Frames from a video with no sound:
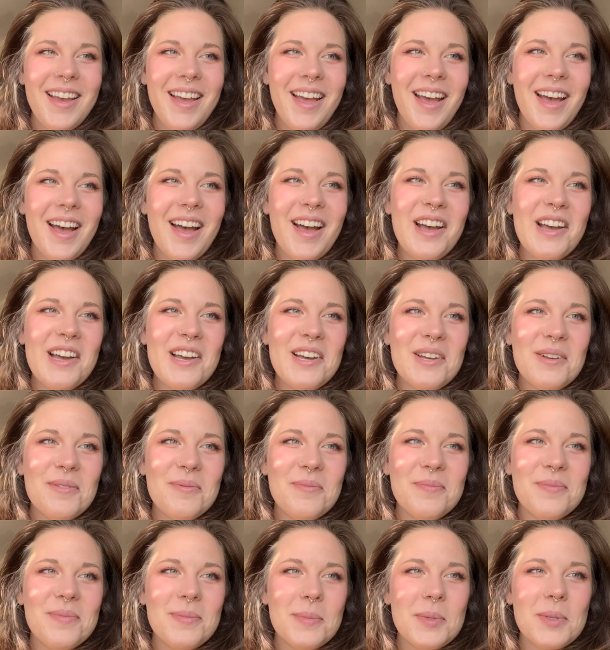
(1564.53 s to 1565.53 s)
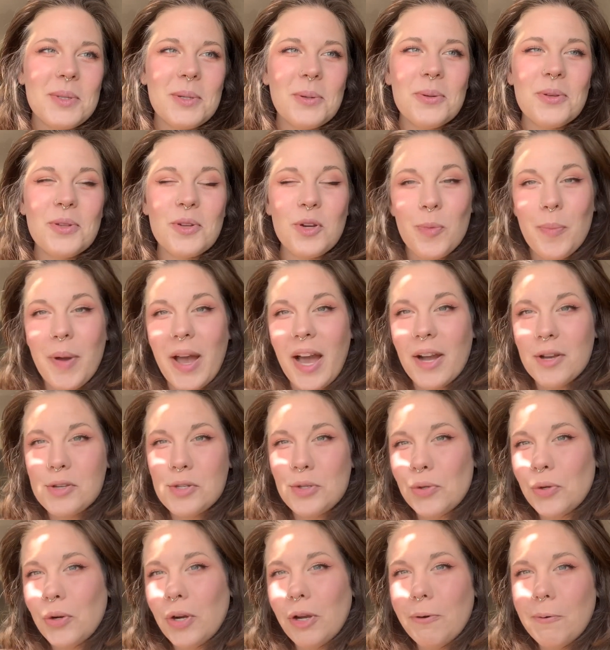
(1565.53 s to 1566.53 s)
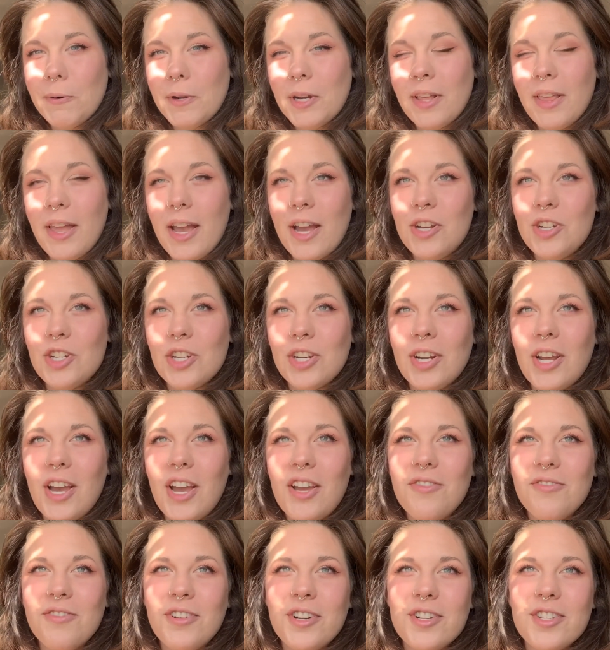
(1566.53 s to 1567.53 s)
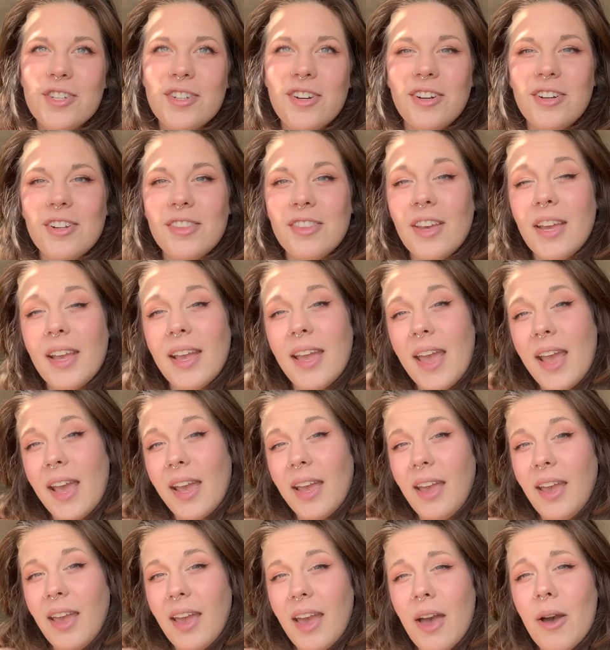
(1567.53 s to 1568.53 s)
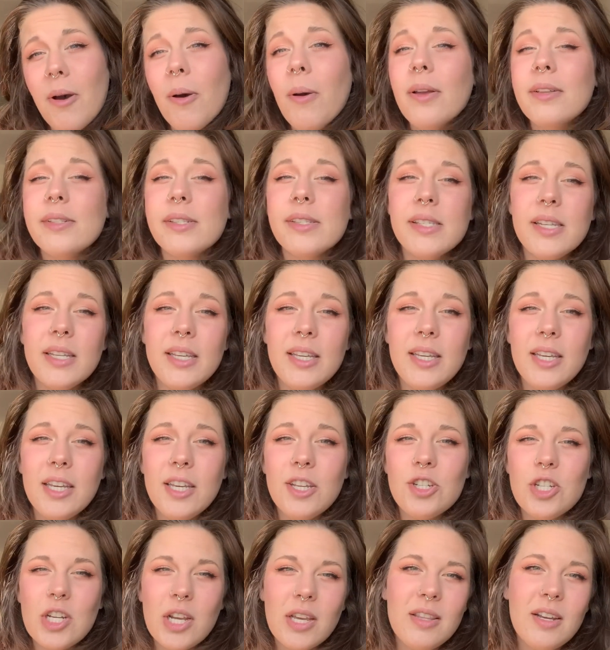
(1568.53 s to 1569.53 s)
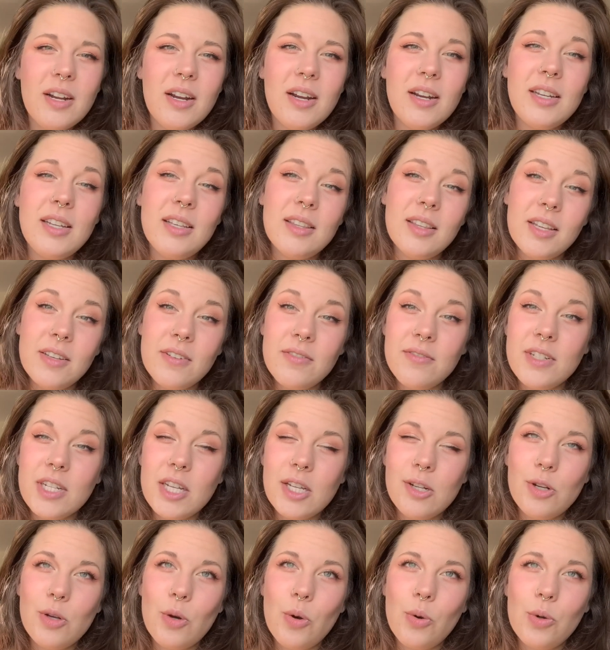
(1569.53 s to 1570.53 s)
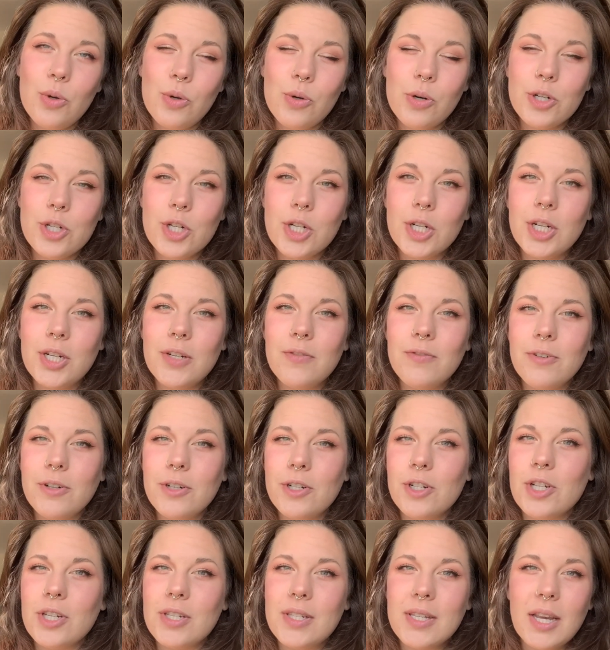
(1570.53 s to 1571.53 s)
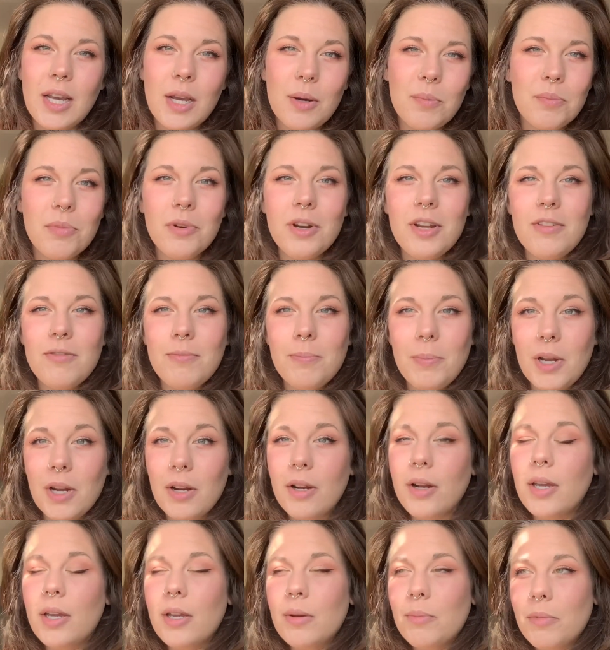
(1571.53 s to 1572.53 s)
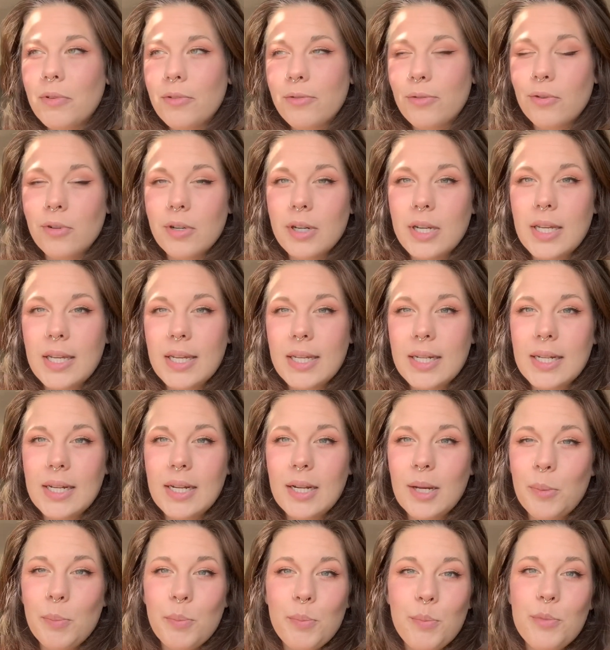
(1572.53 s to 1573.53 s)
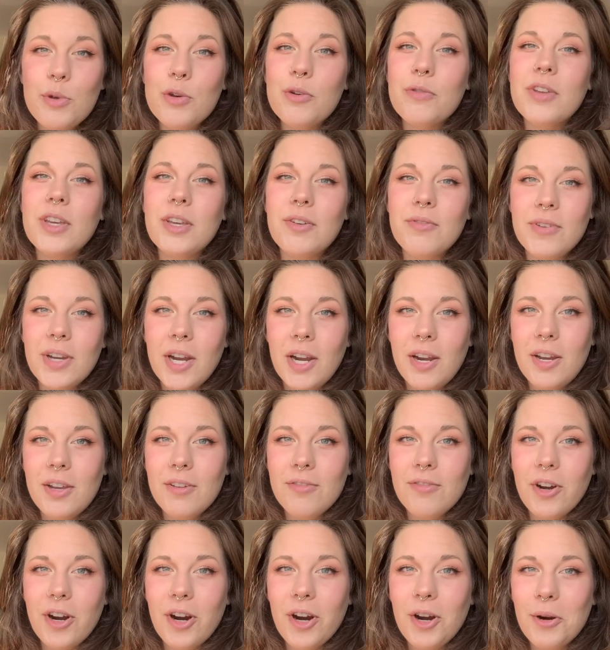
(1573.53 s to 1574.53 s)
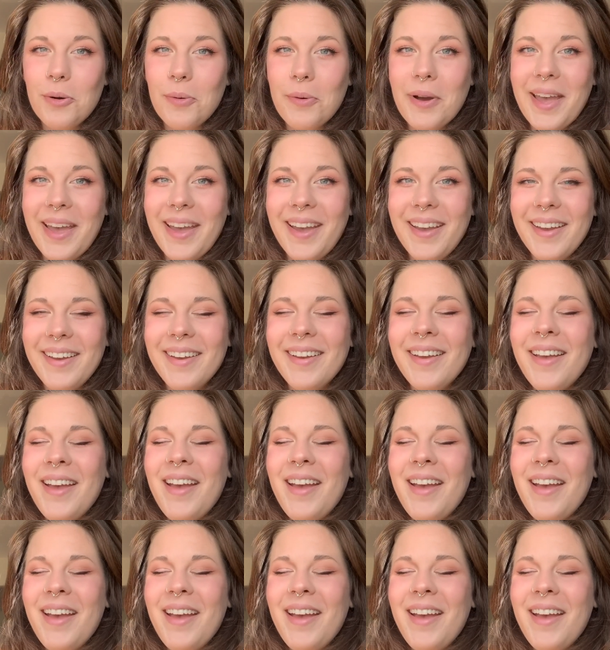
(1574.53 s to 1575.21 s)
So a little backstory, when Elijah and I first started like hanging out and seeing each other, he lived in Old Orchard for just like a brief period before he ended up moving very far away.